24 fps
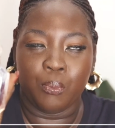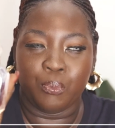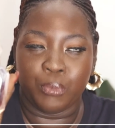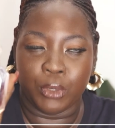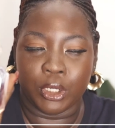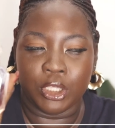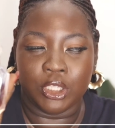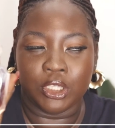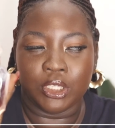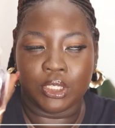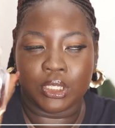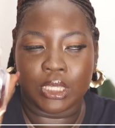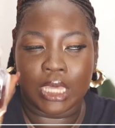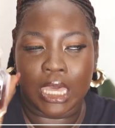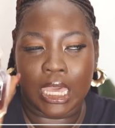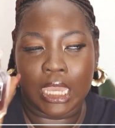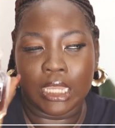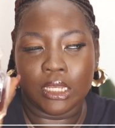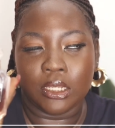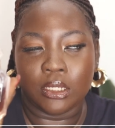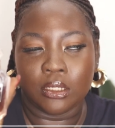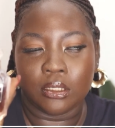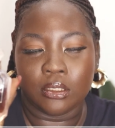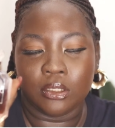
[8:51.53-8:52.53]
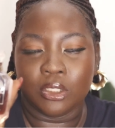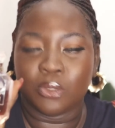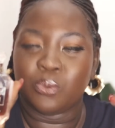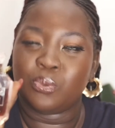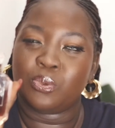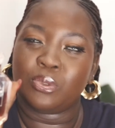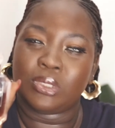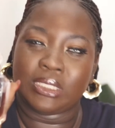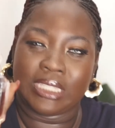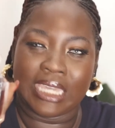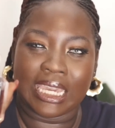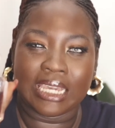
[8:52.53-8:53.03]
But you
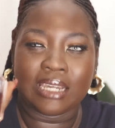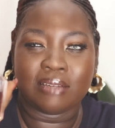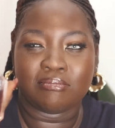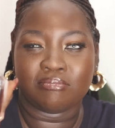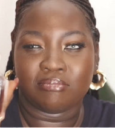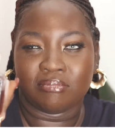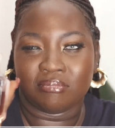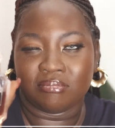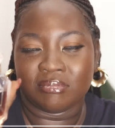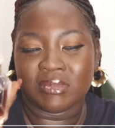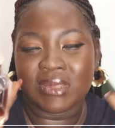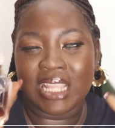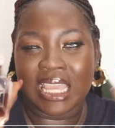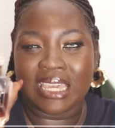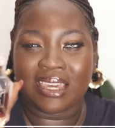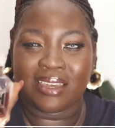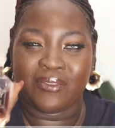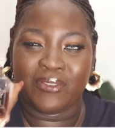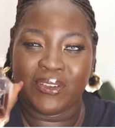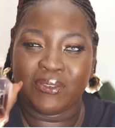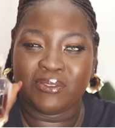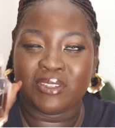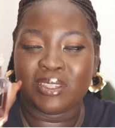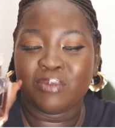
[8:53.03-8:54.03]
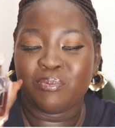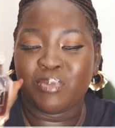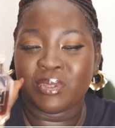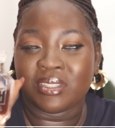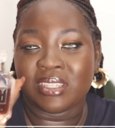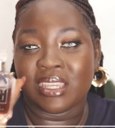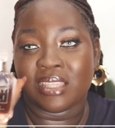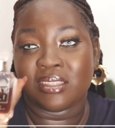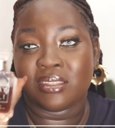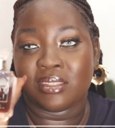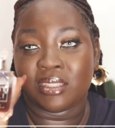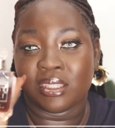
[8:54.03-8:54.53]
would get like a
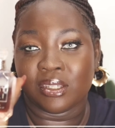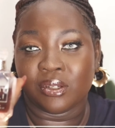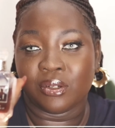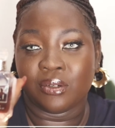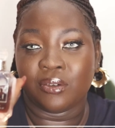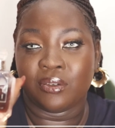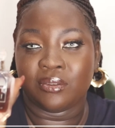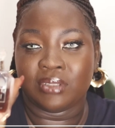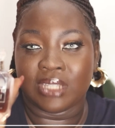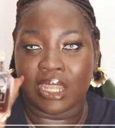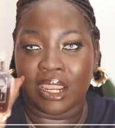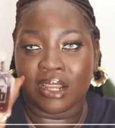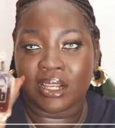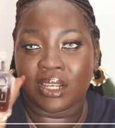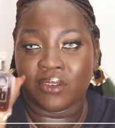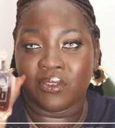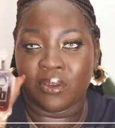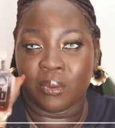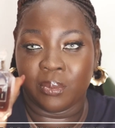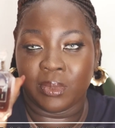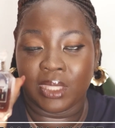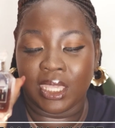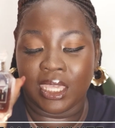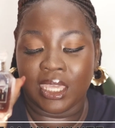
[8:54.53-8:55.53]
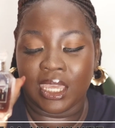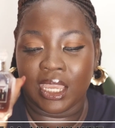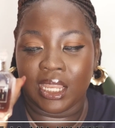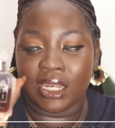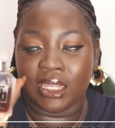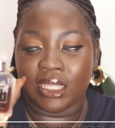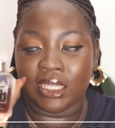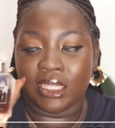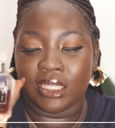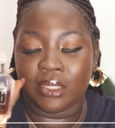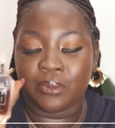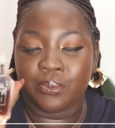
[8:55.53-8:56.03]
15% sale directly from
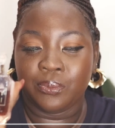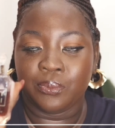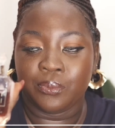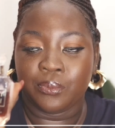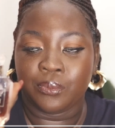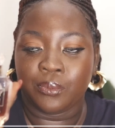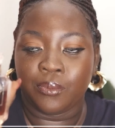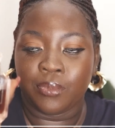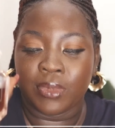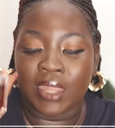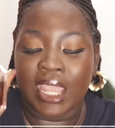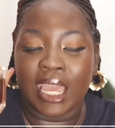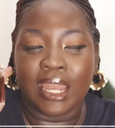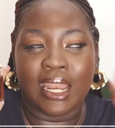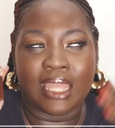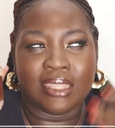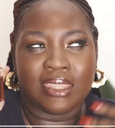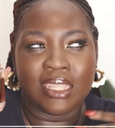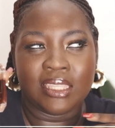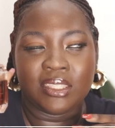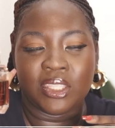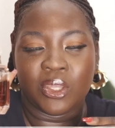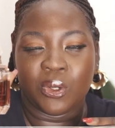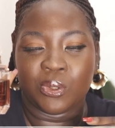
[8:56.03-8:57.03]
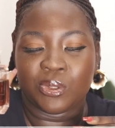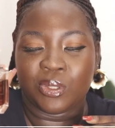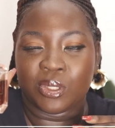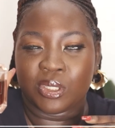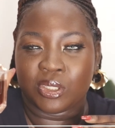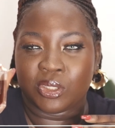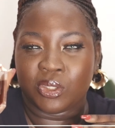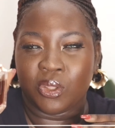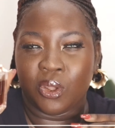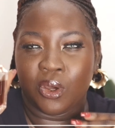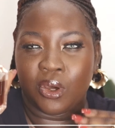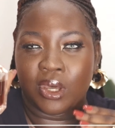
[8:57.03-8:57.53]
Kayali. And I think they also
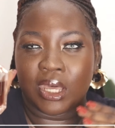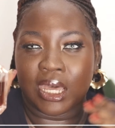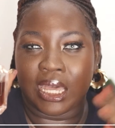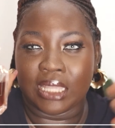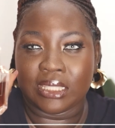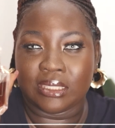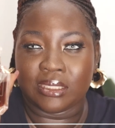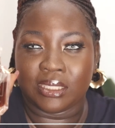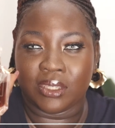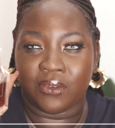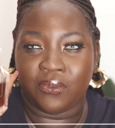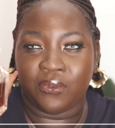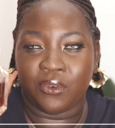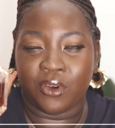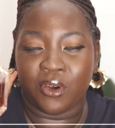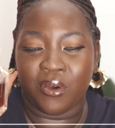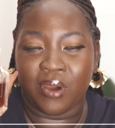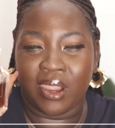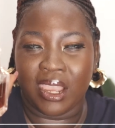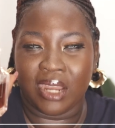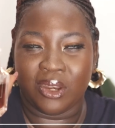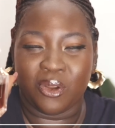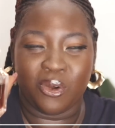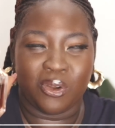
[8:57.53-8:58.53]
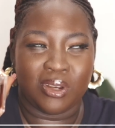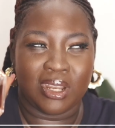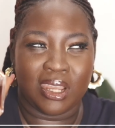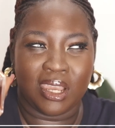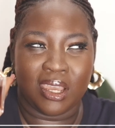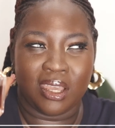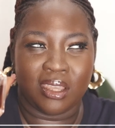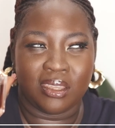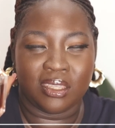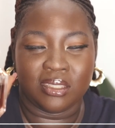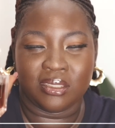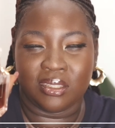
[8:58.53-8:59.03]
stock at Sephora and
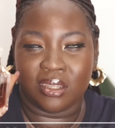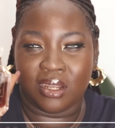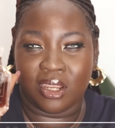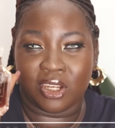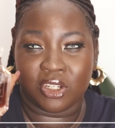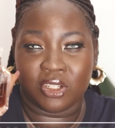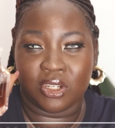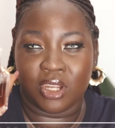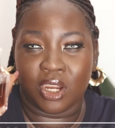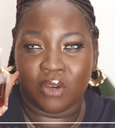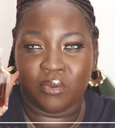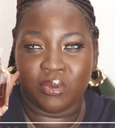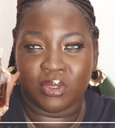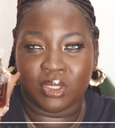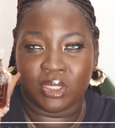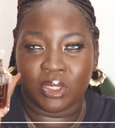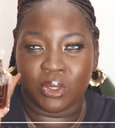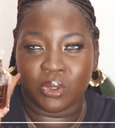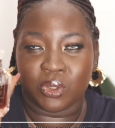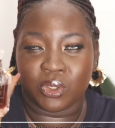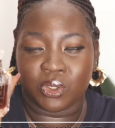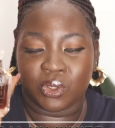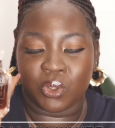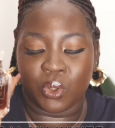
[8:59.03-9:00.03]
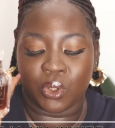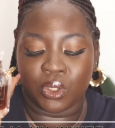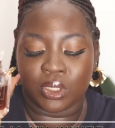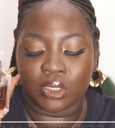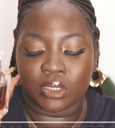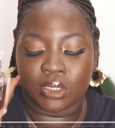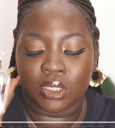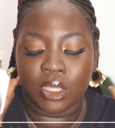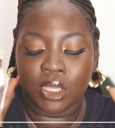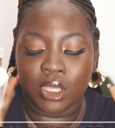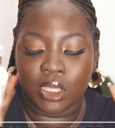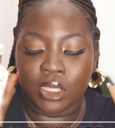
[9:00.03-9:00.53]
other international retail
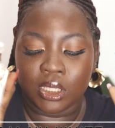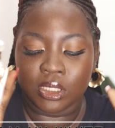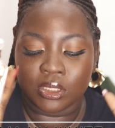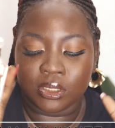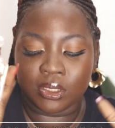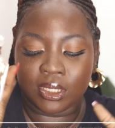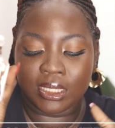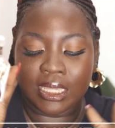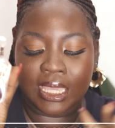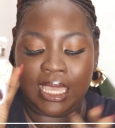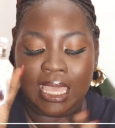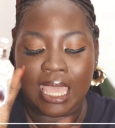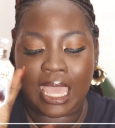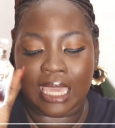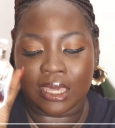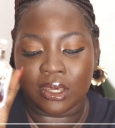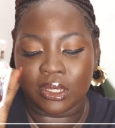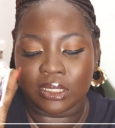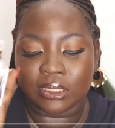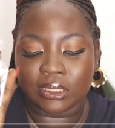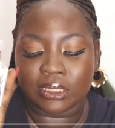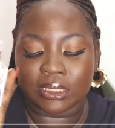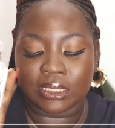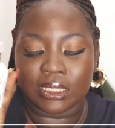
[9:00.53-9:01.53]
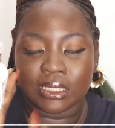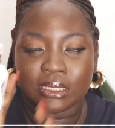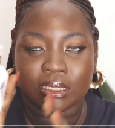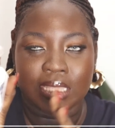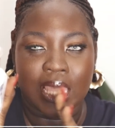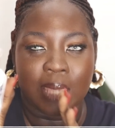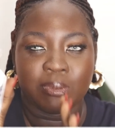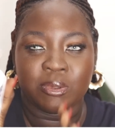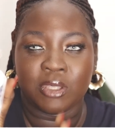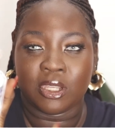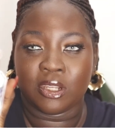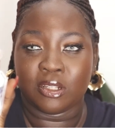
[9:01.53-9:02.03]
stores. So yeah, I got
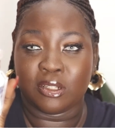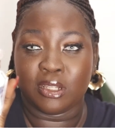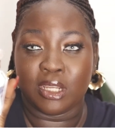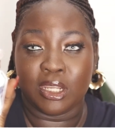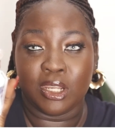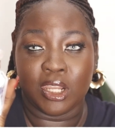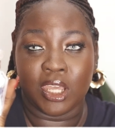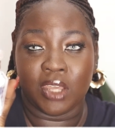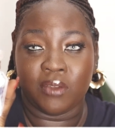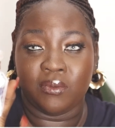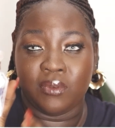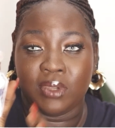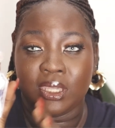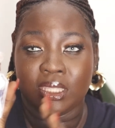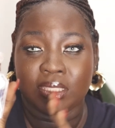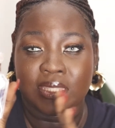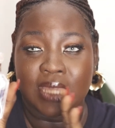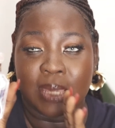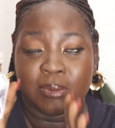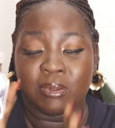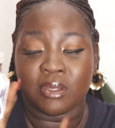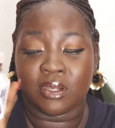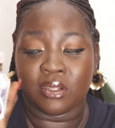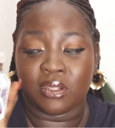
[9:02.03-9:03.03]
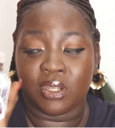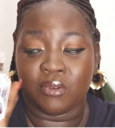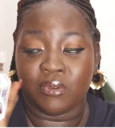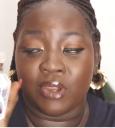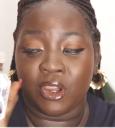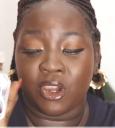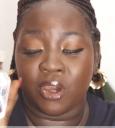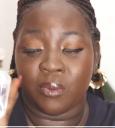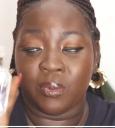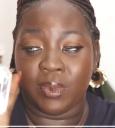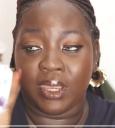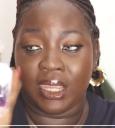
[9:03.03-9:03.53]
this, absolutely love it, absolutely
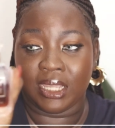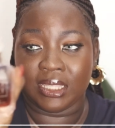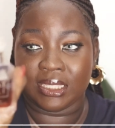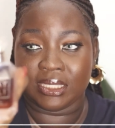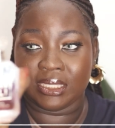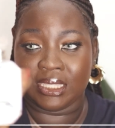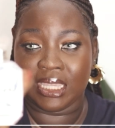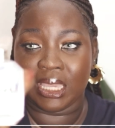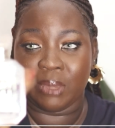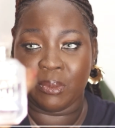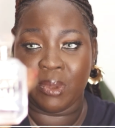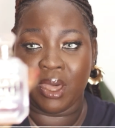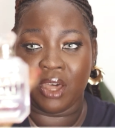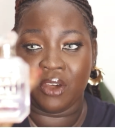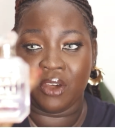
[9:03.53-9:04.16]
recommend. See, I'm